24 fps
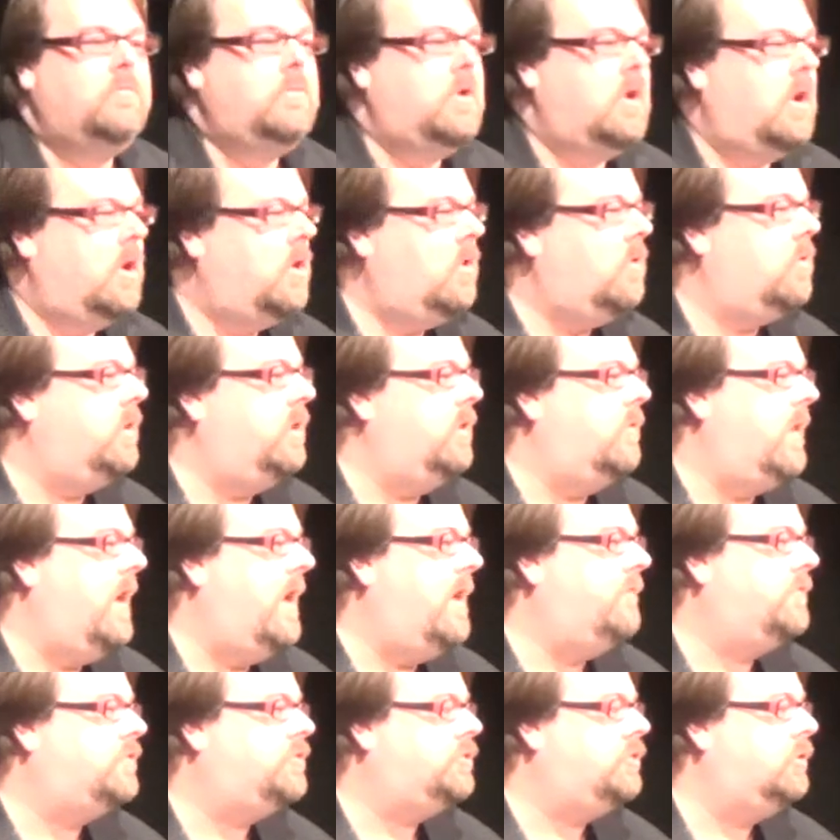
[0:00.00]
know or you
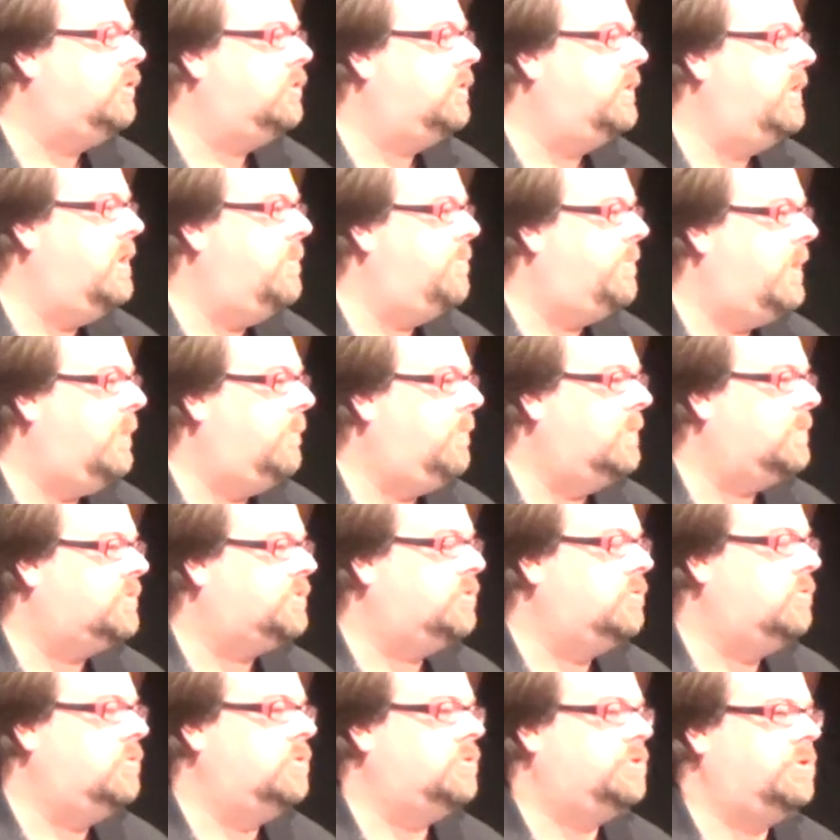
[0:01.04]
have children in public
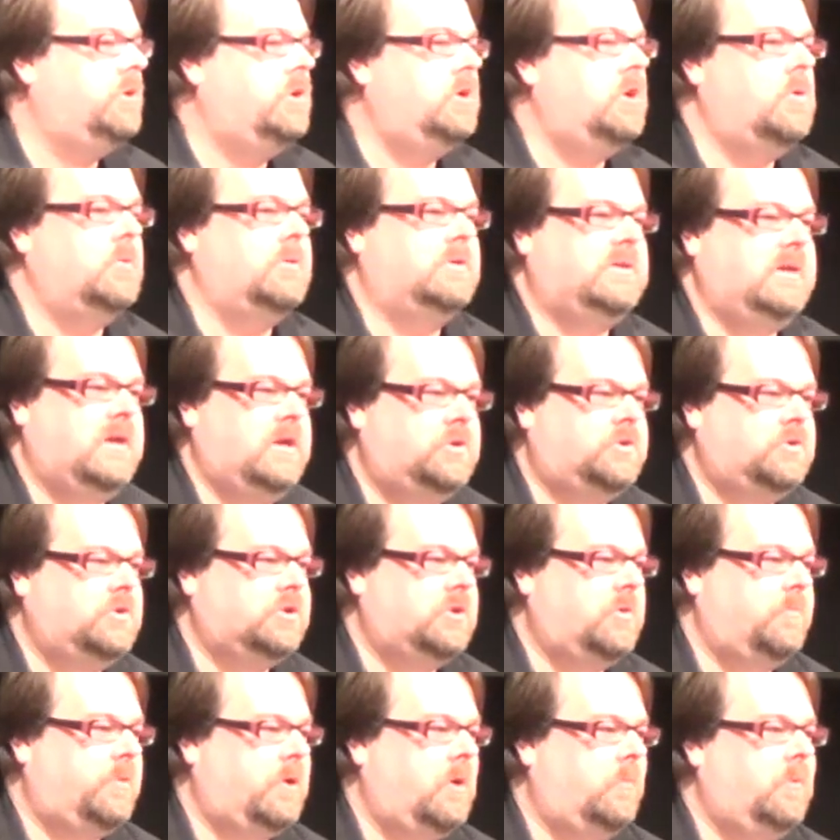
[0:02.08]
schools, or you know teachers
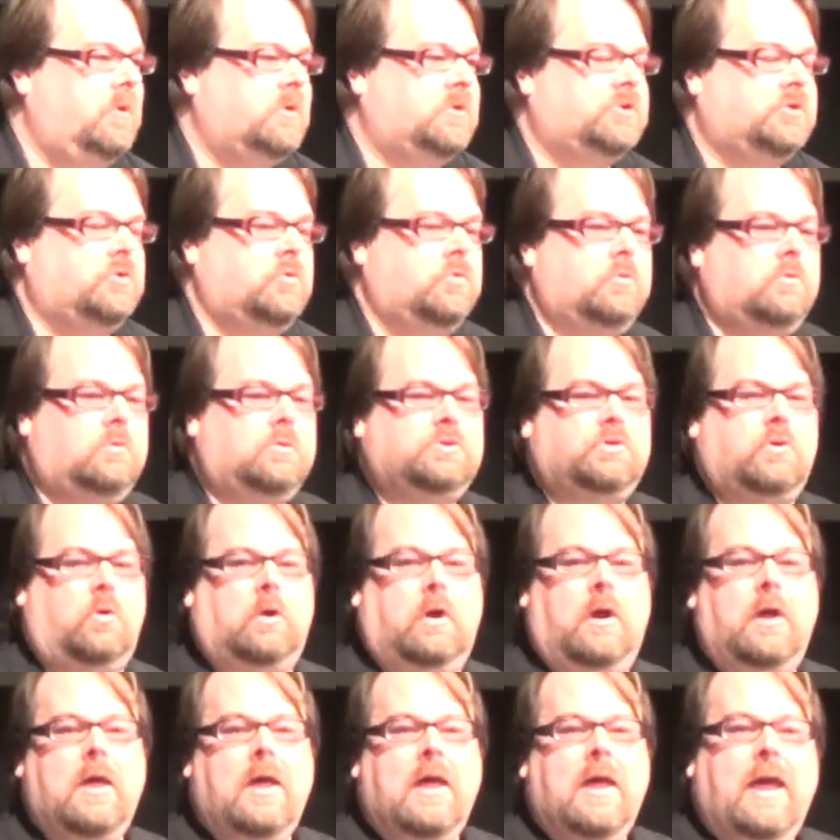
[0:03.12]
in public schools,
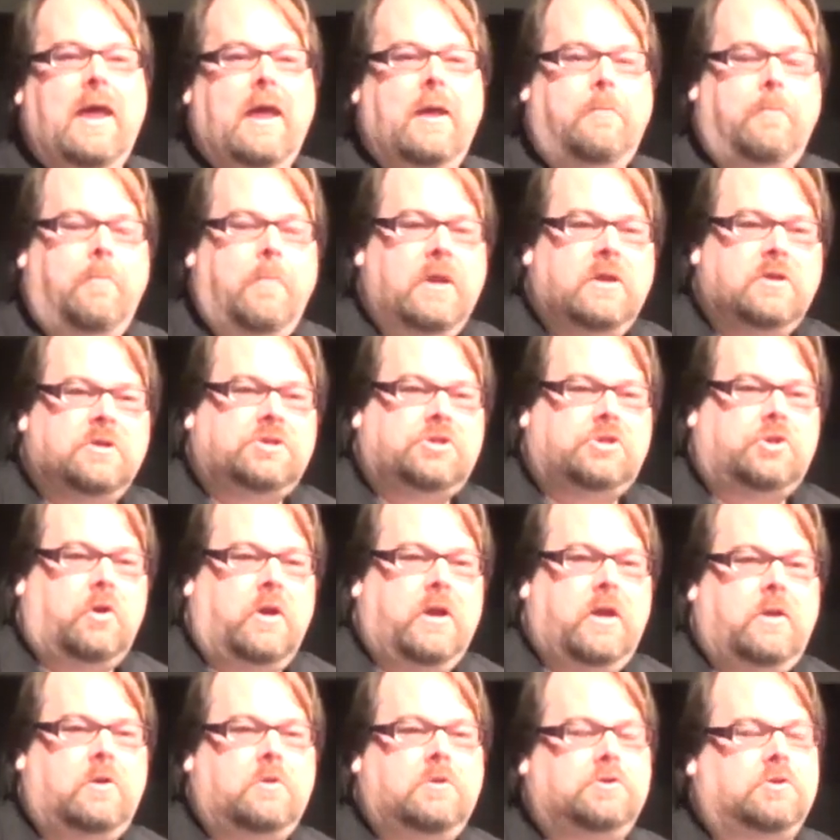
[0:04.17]
or
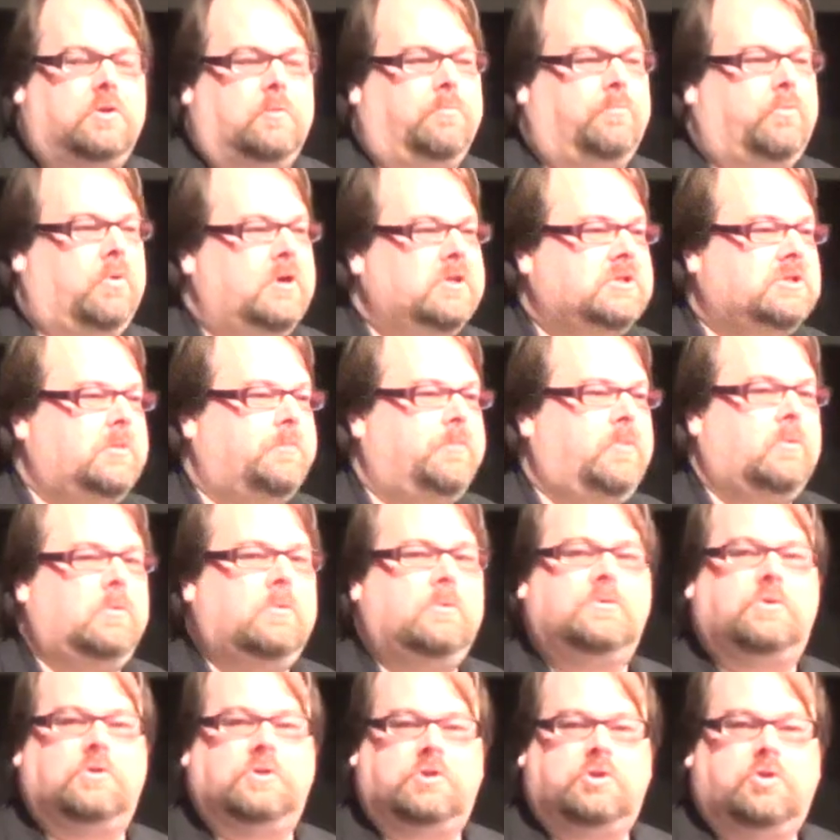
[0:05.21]
administrators, or
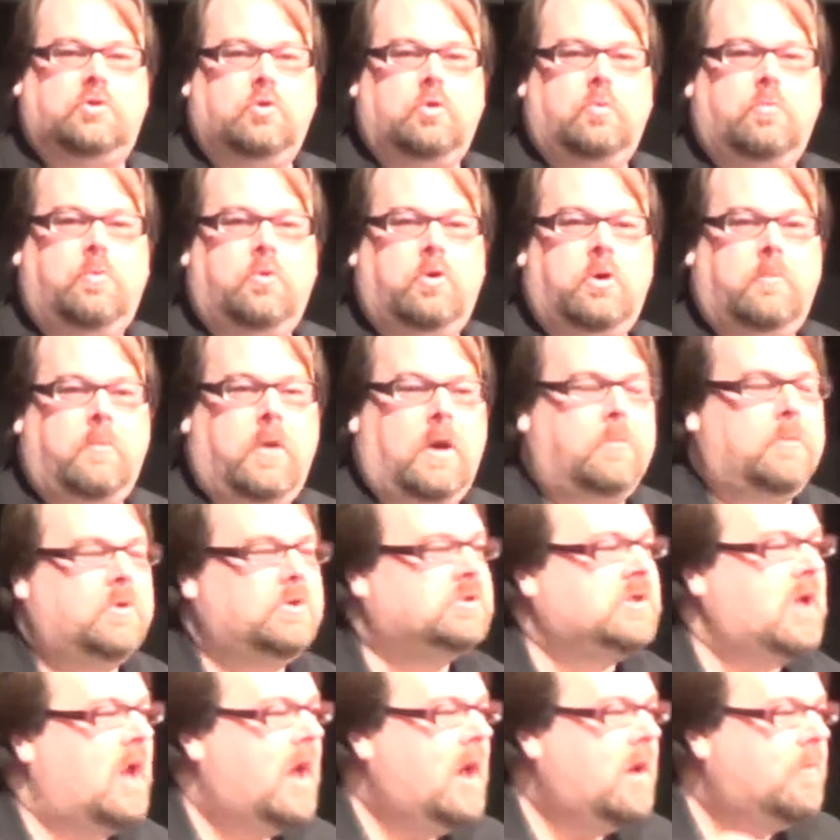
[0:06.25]
principals, or school board
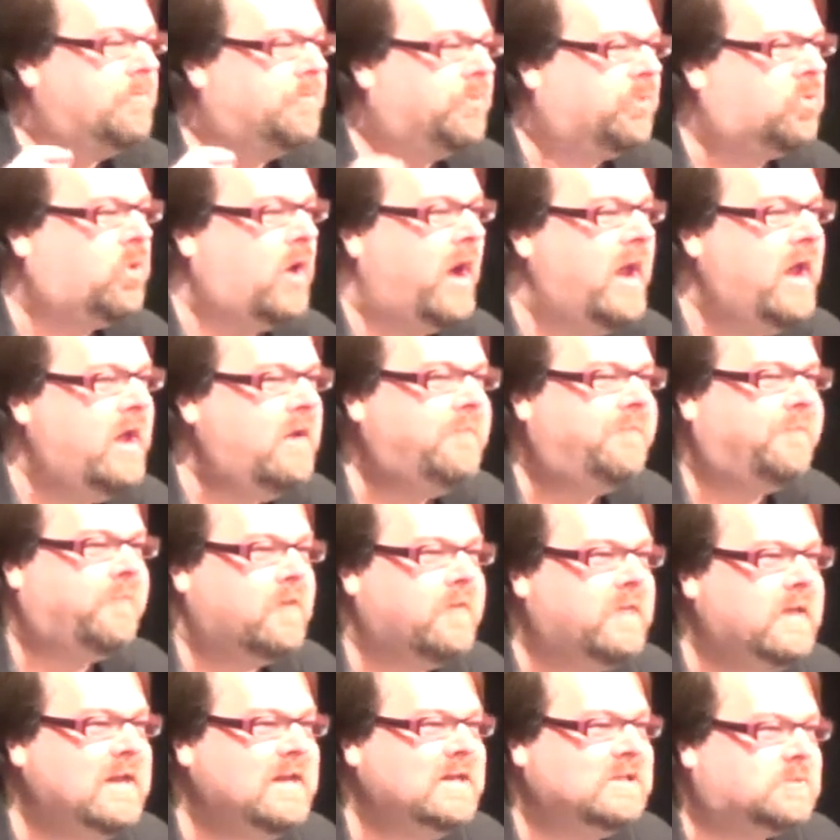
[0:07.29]
members, pray for
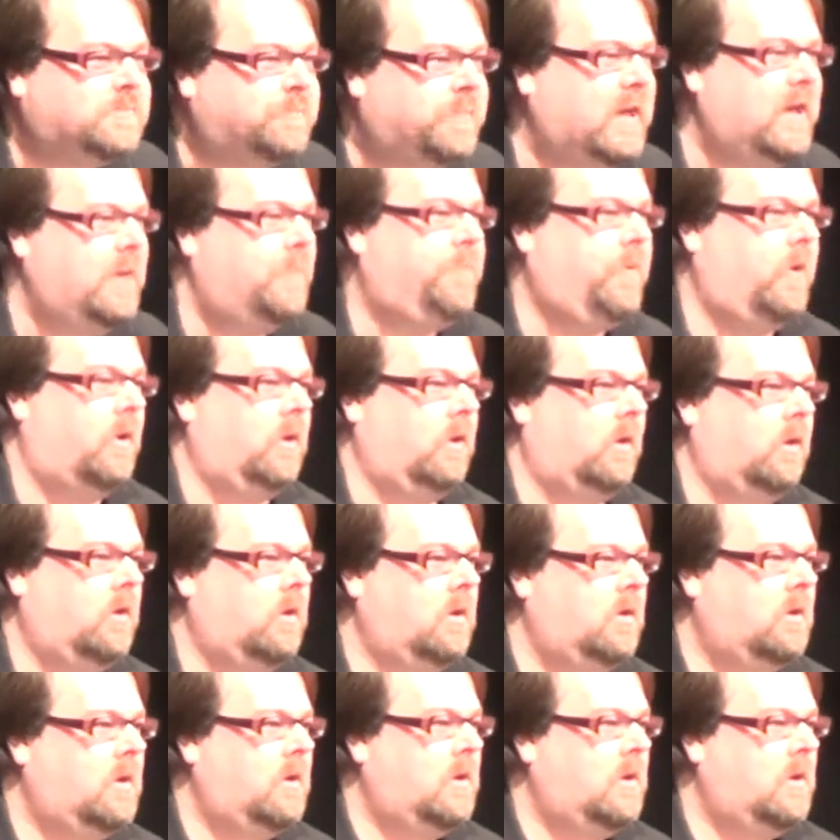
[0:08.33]
these people.